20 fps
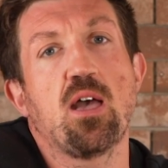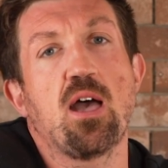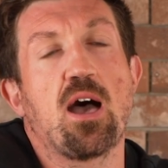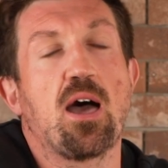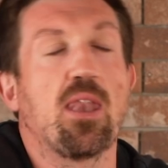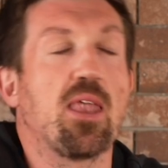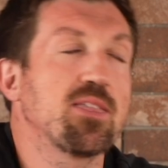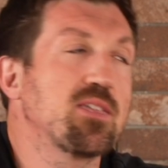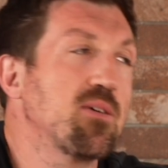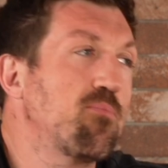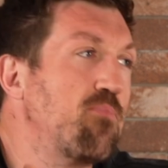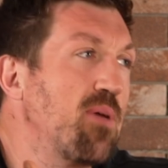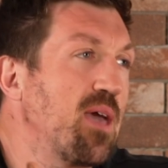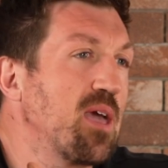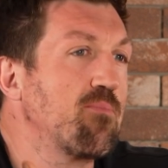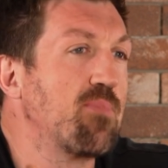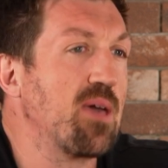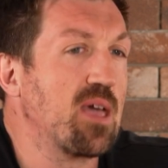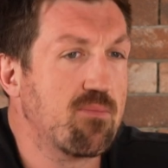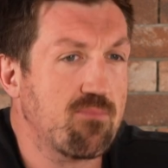And that's a
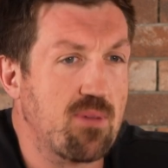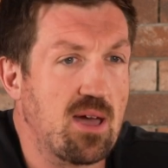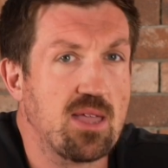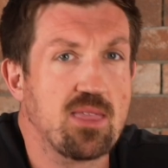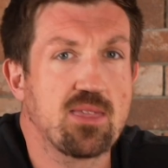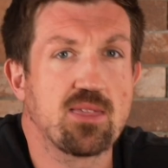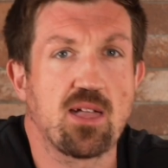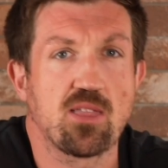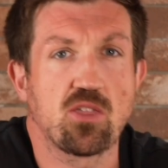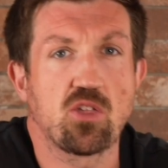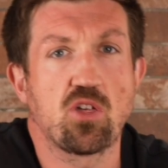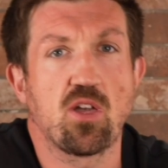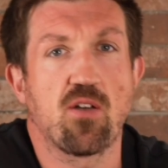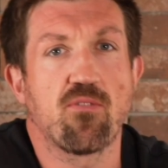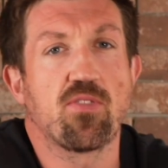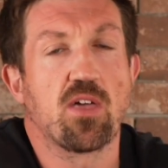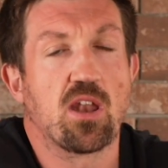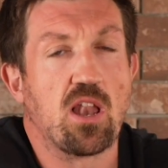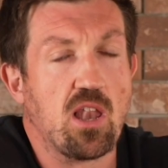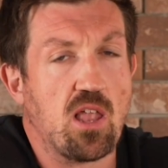big, big mindset
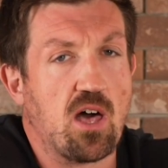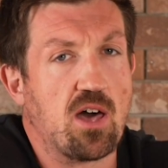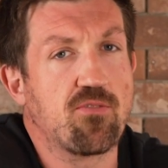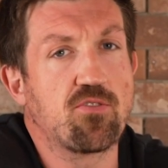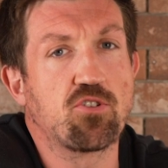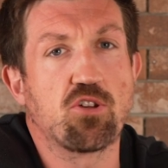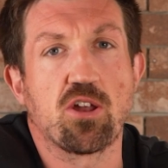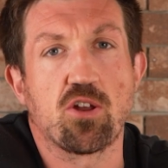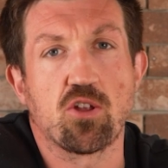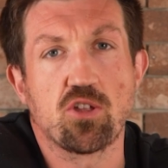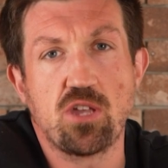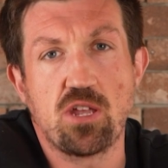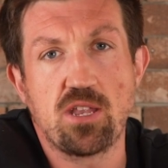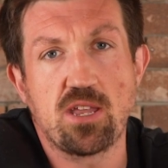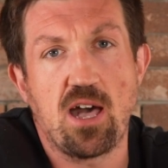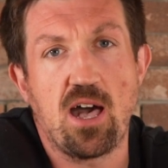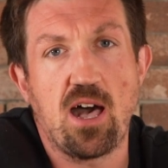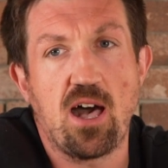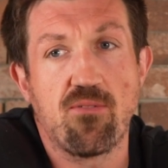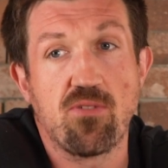shift that a lot of trainers need to
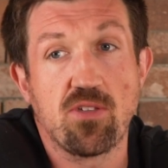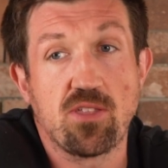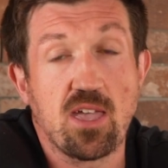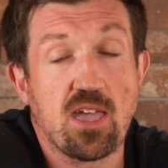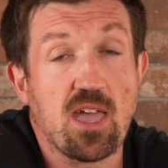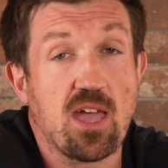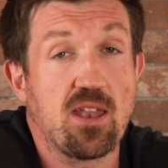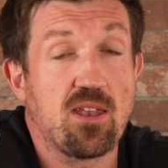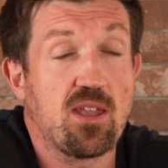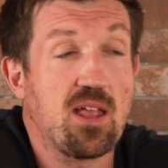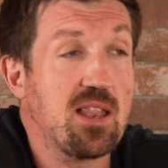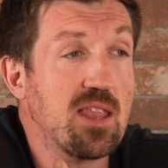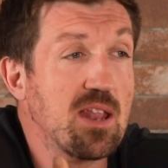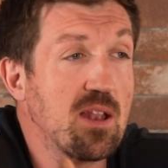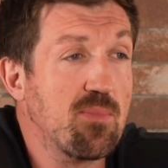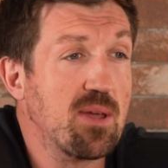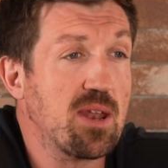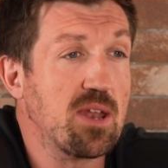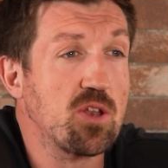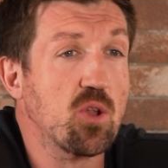have, is they get a little
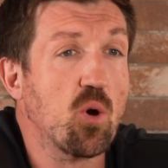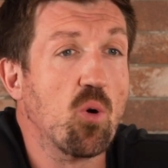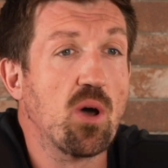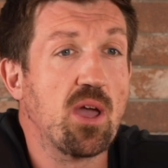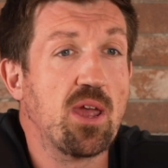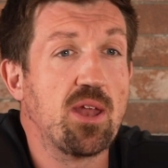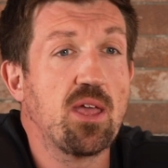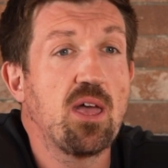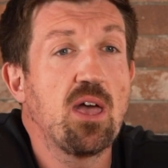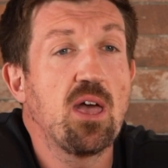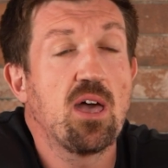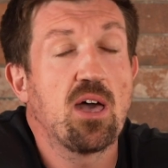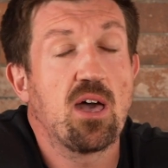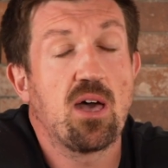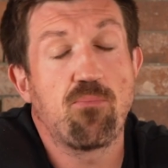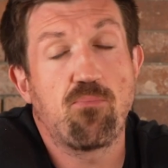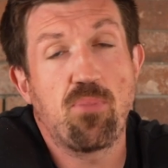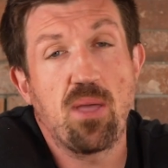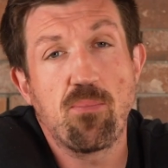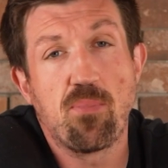bit annoyed
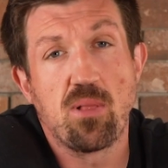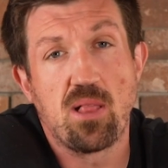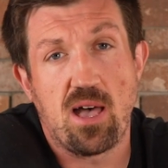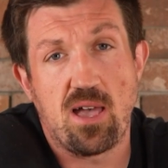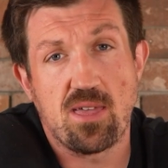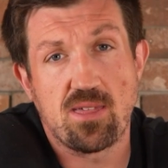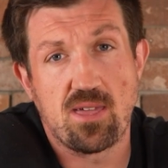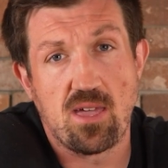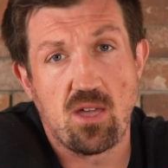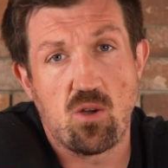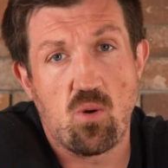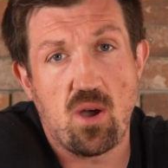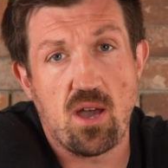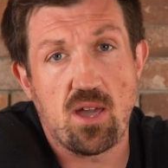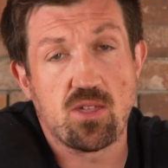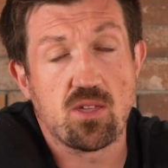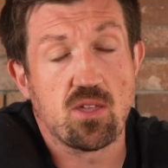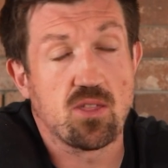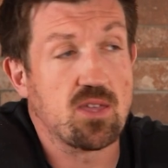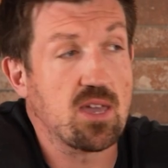at people asking
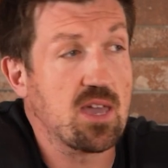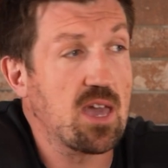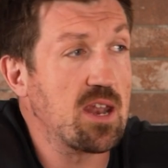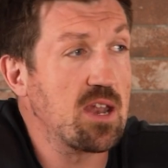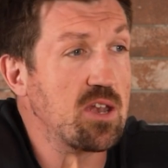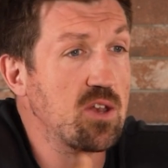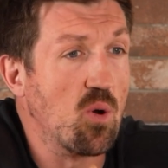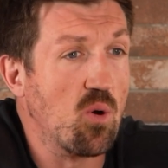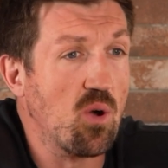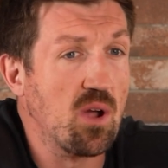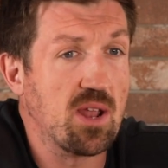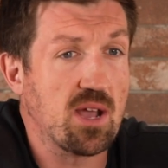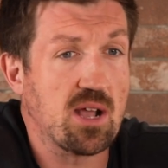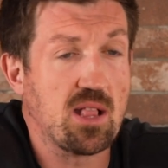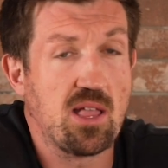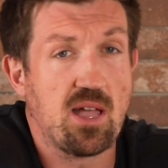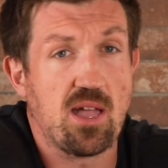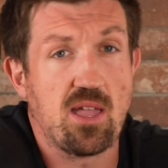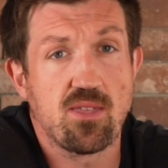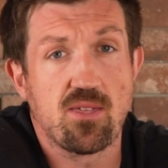questions. They get annoyed at
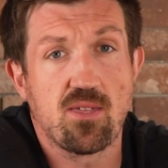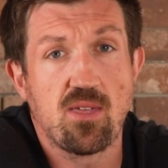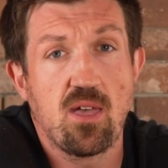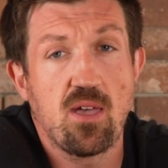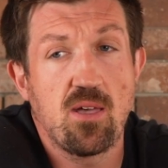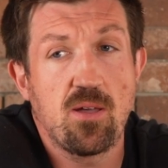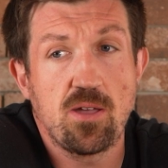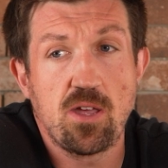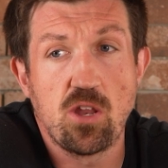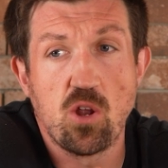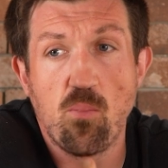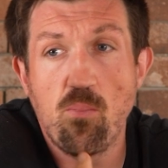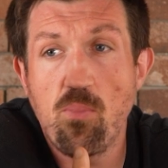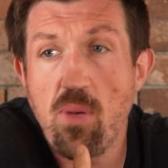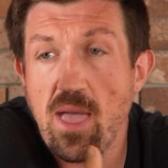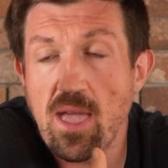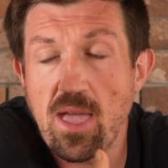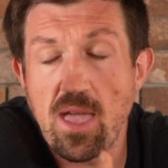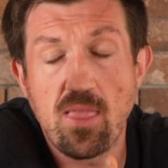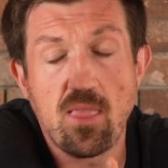clients,
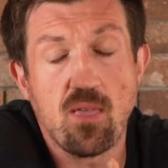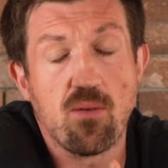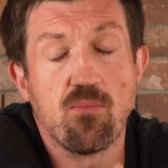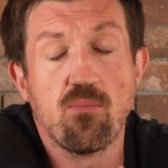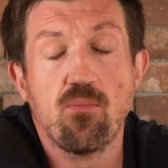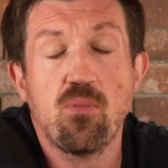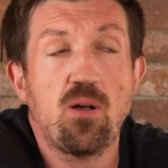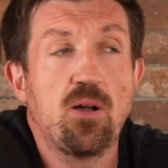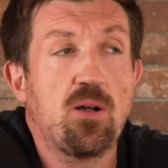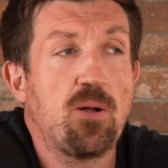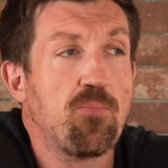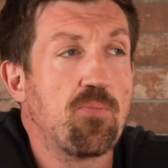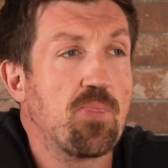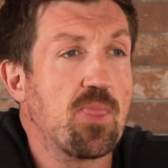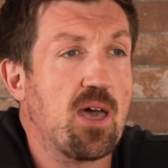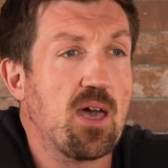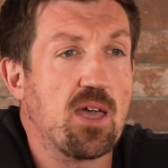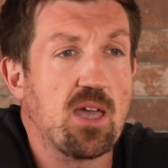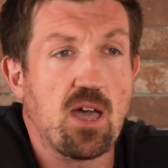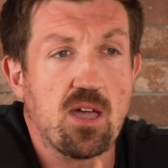pinging them,
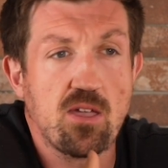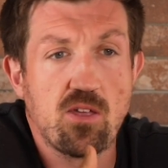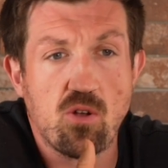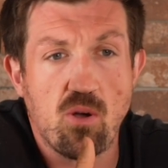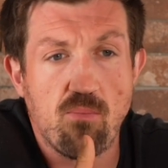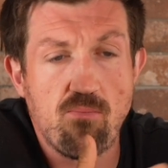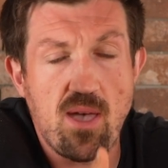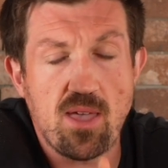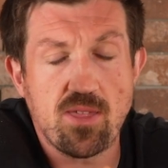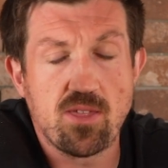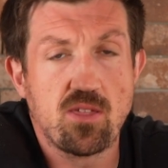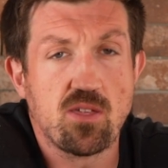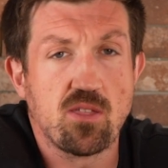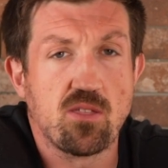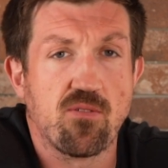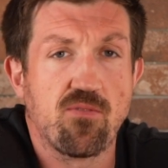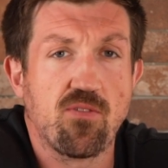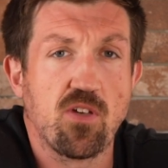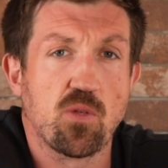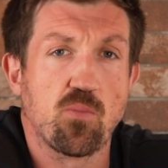a message in
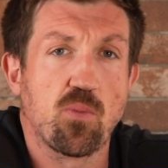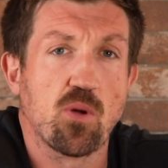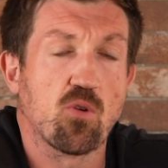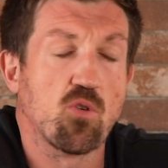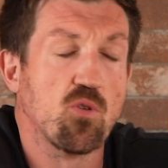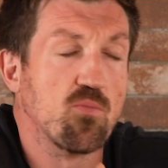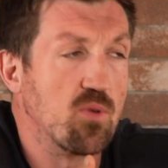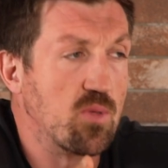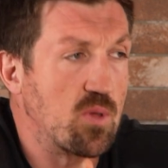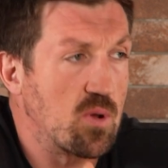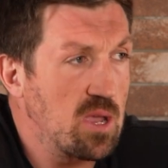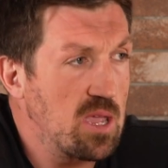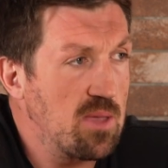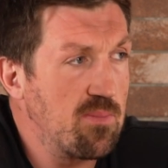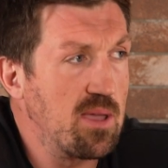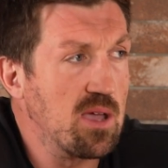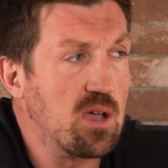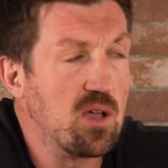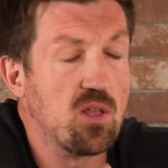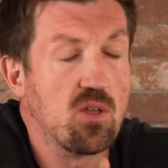their Facebook group or their
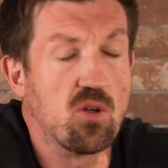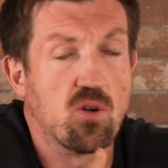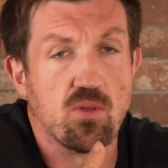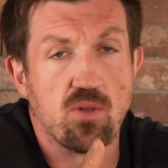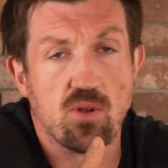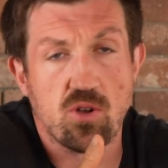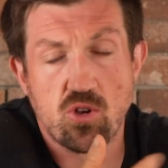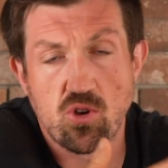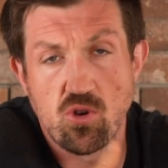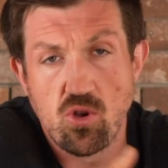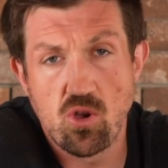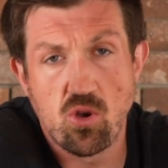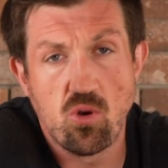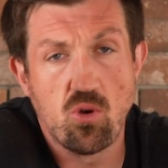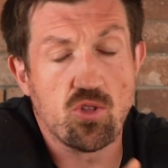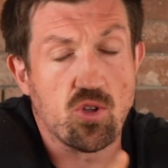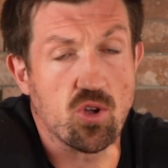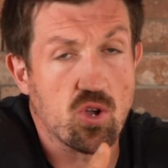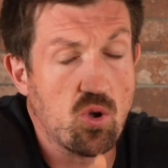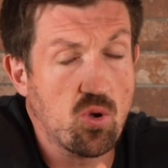email or their True
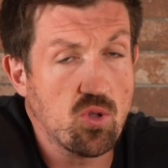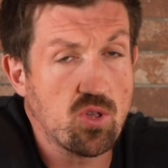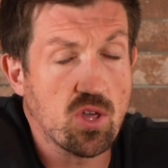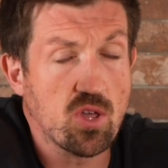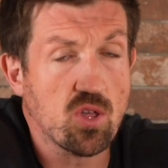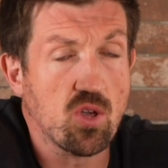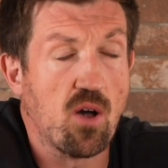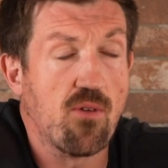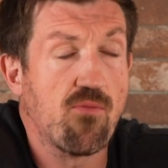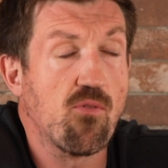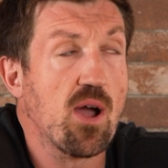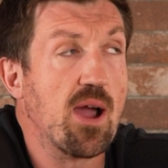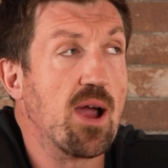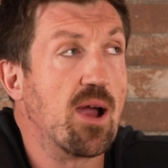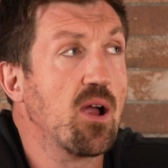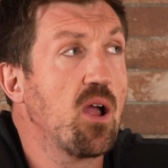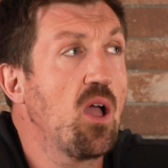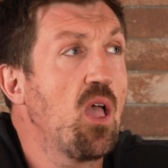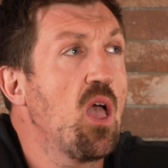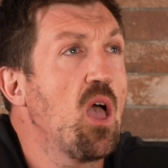Coach or coaching
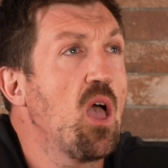software.